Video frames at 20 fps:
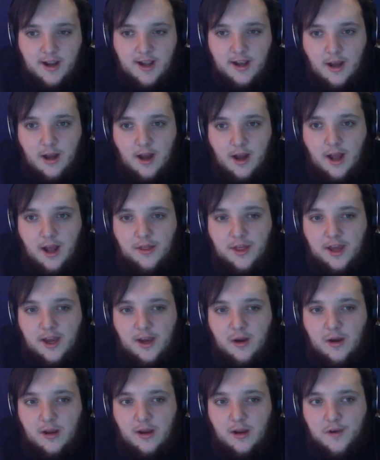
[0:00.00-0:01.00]
One. I
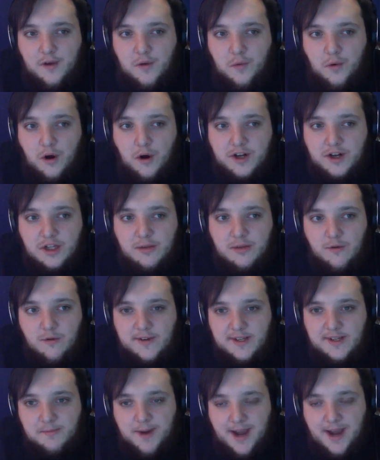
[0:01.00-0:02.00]
think if you watch the
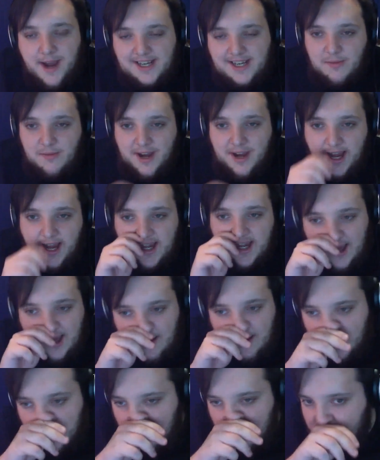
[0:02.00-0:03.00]
movies back to back, it
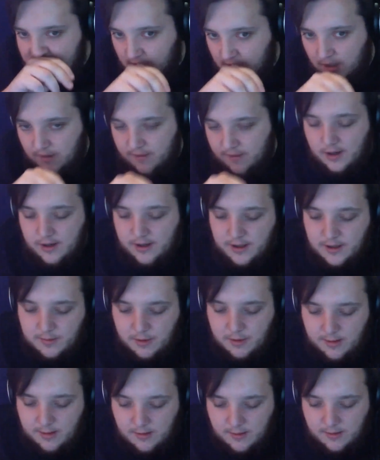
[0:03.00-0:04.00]
would solve a lot of those
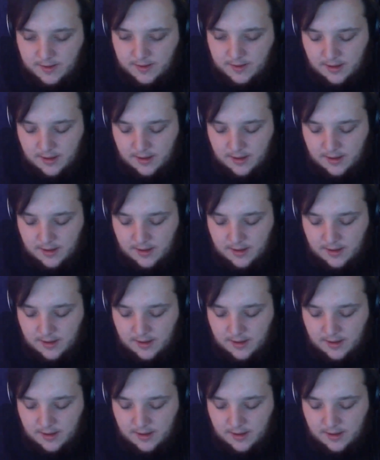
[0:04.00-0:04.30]
problems.